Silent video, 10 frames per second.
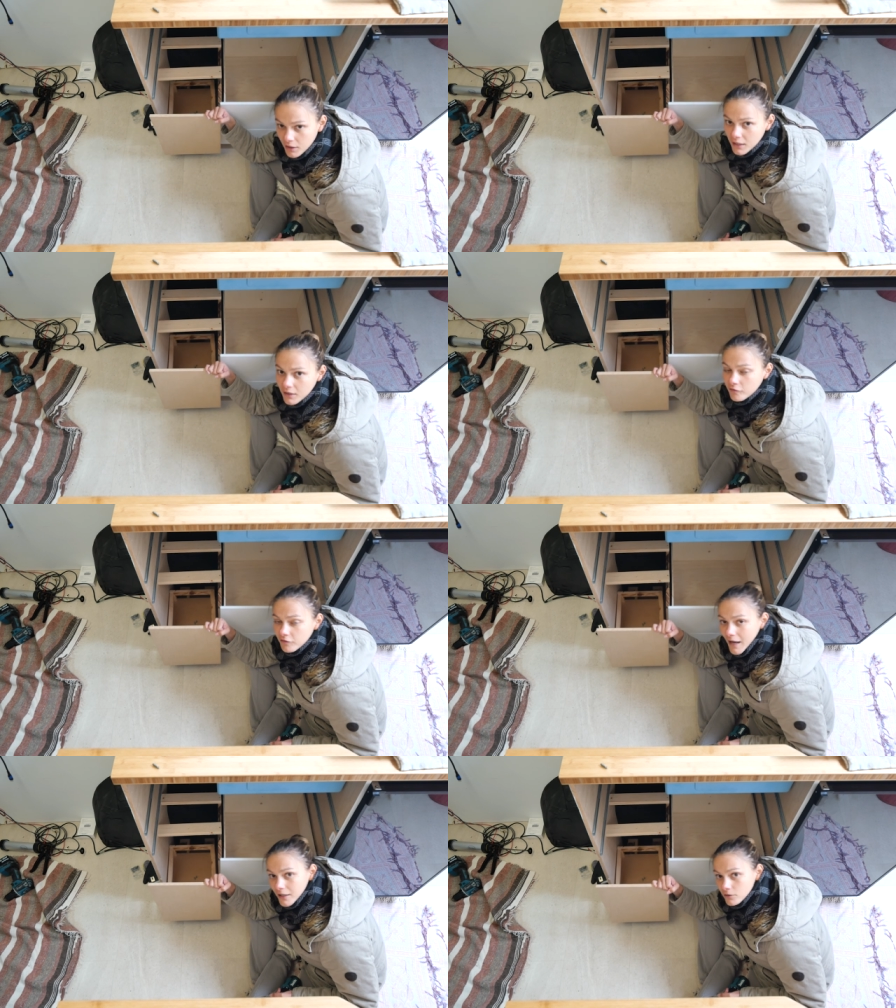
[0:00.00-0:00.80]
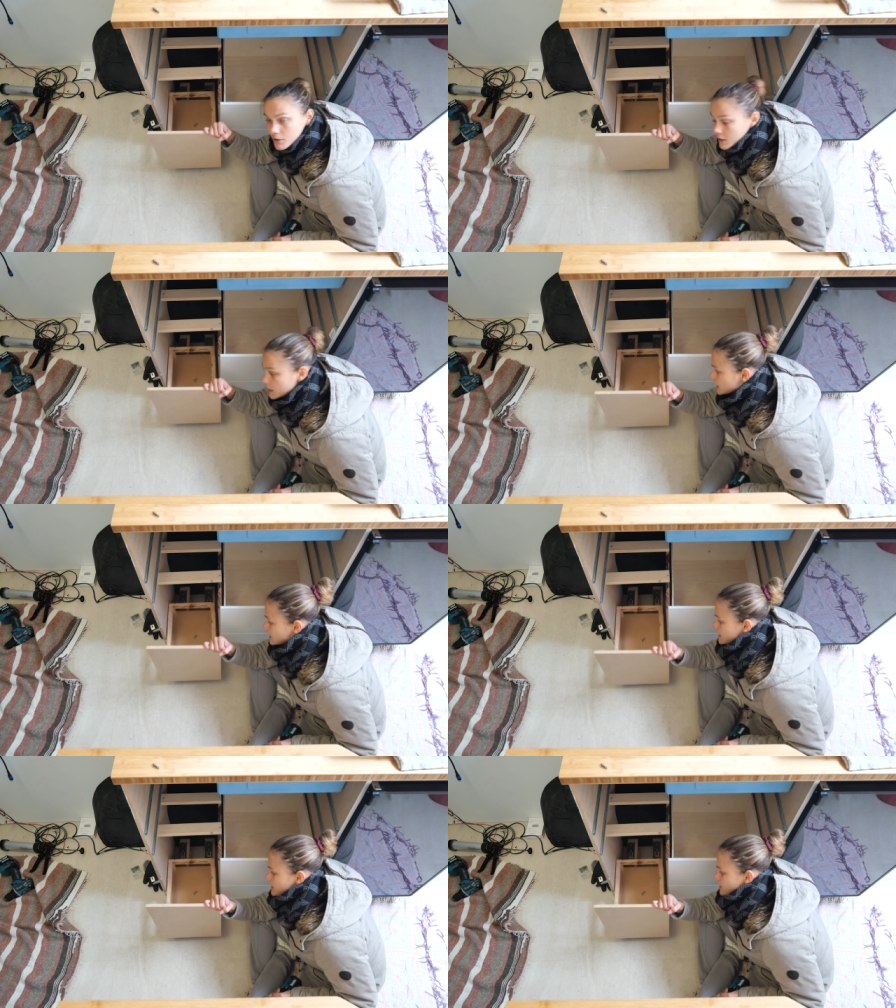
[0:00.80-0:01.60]
it in finally,
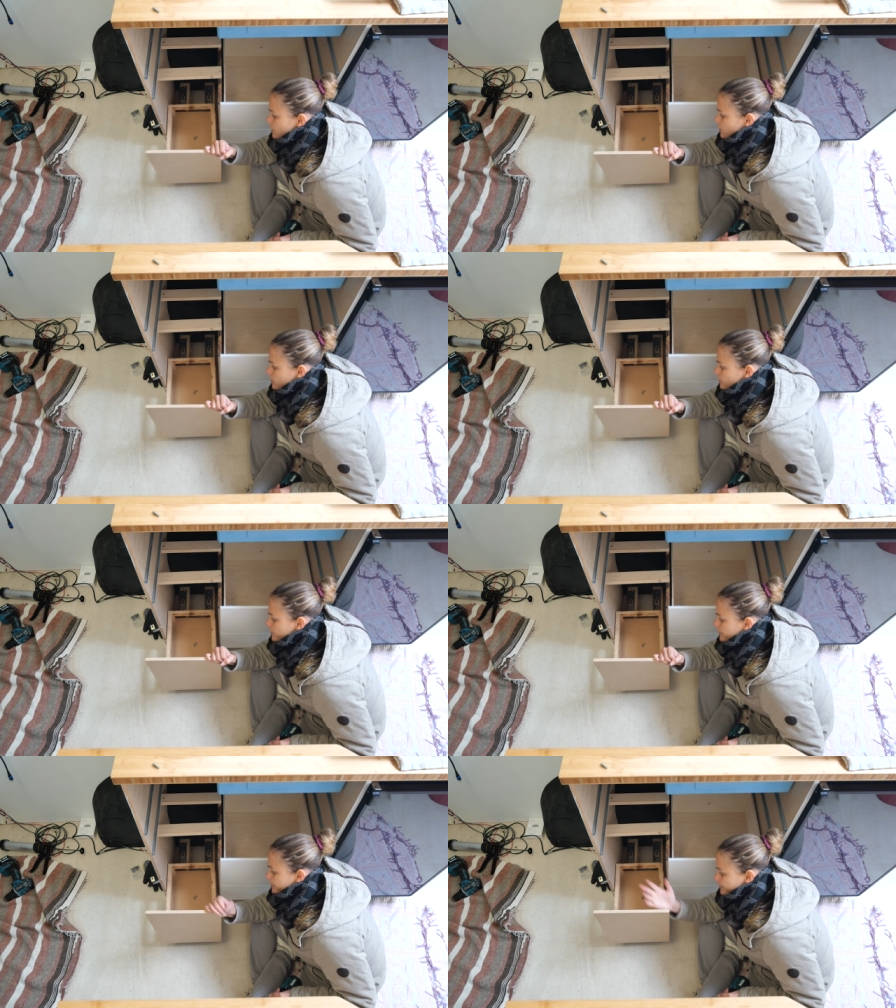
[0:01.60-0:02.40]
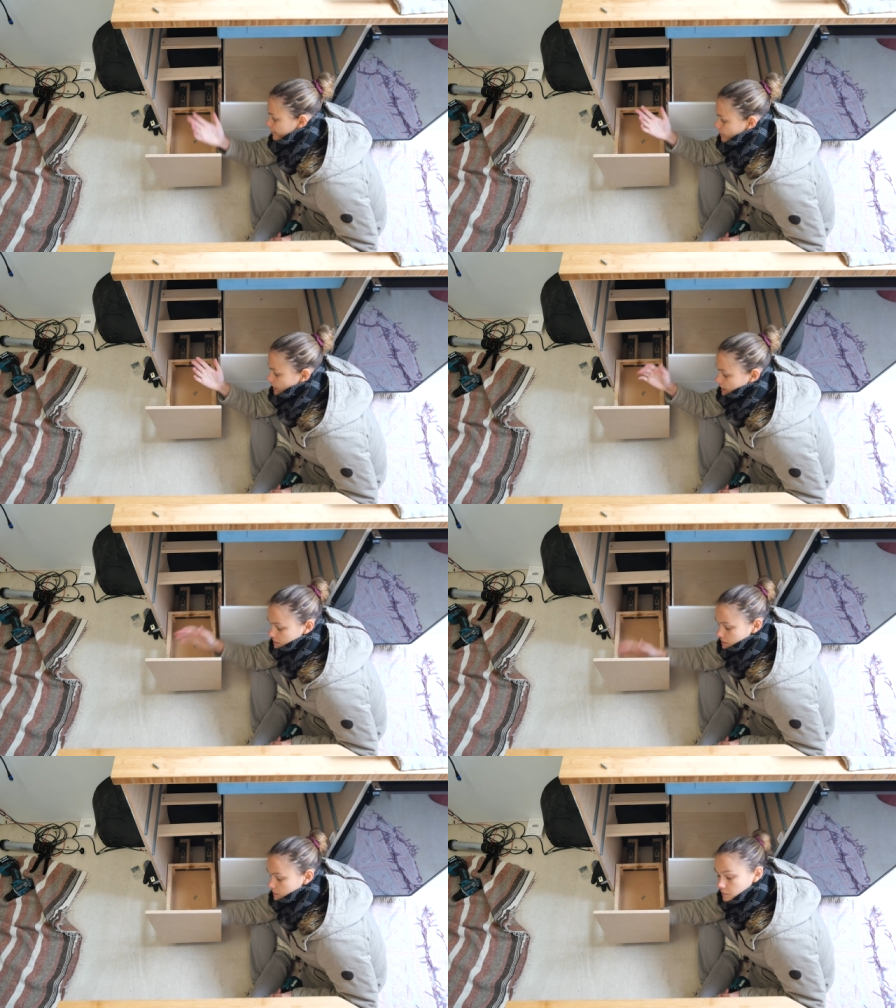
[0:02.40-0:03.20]
but
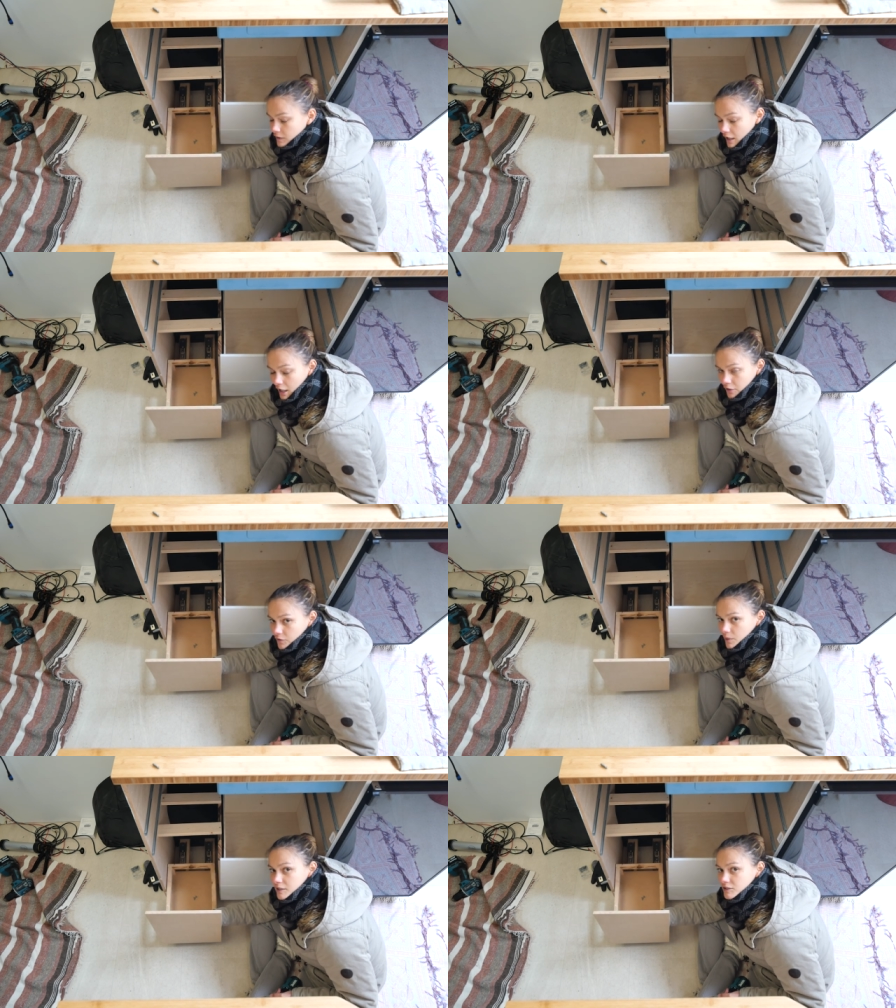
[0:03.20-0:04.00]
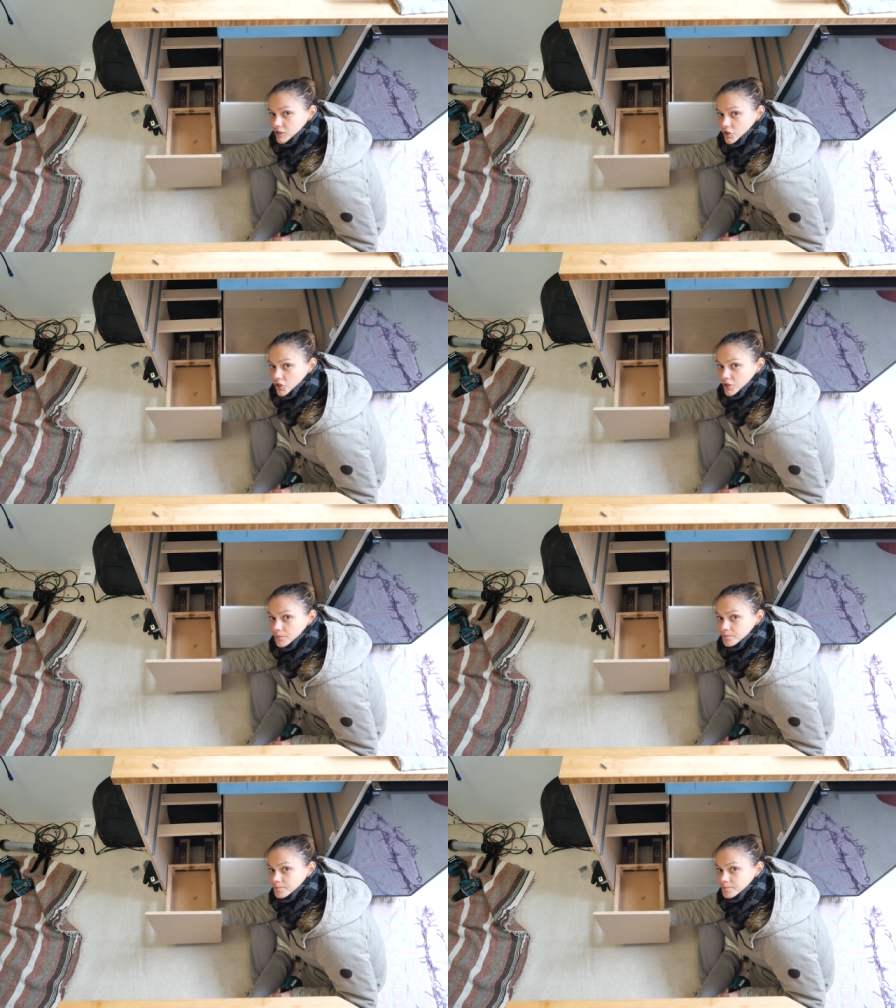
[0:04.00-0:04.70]
that's kind of the way it's going to look.